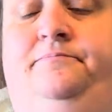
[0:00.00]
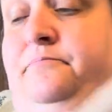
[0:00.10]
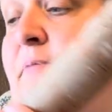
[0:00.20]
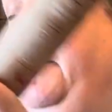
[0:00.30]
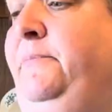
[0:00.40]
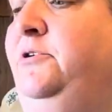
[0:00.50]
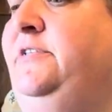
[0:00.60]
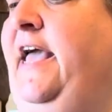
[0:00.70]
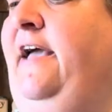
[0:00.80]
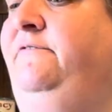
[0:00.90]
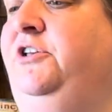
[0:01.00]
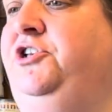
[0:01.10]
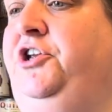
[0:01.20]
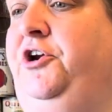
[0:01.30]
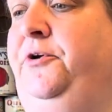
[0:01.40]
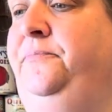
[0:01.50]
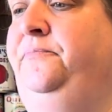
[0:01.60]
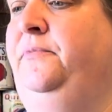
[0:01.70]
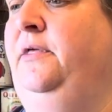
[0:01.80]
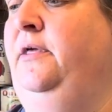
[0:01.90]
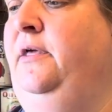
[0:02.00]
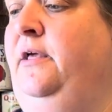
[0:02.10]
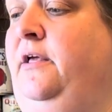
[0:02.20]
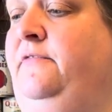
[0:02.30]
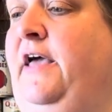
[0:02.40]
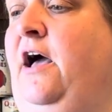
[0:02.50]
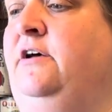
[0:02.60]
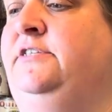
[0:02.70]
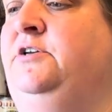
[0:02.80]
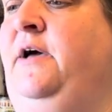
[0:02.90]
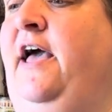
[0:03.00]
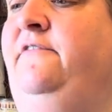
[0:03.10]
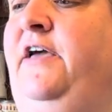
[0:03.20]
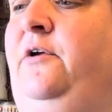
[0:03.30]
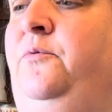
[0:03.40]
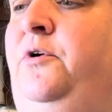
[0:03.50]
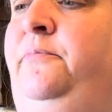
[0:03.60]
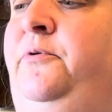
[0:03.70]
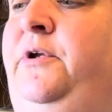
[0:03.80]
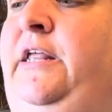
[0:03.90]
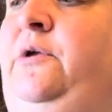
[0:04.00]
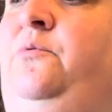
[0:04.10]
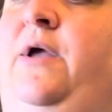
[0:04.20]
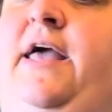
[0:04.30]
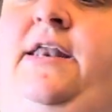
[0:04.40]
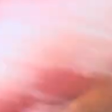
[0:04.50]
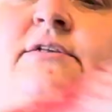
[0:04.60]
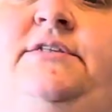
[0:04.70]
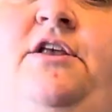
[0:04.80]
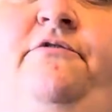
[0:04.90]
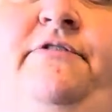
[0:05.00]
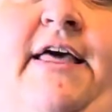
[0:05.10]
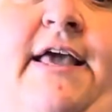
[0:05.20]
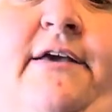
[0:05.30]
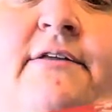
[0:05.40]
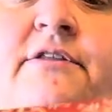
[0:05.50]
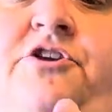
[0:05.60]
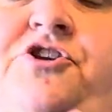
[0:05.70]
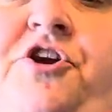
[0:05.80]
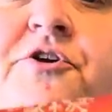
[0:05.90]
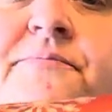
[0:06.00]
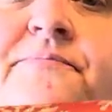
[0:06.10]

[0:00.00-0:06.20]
papers they have this year. They also have a real pretty red snowflake this year.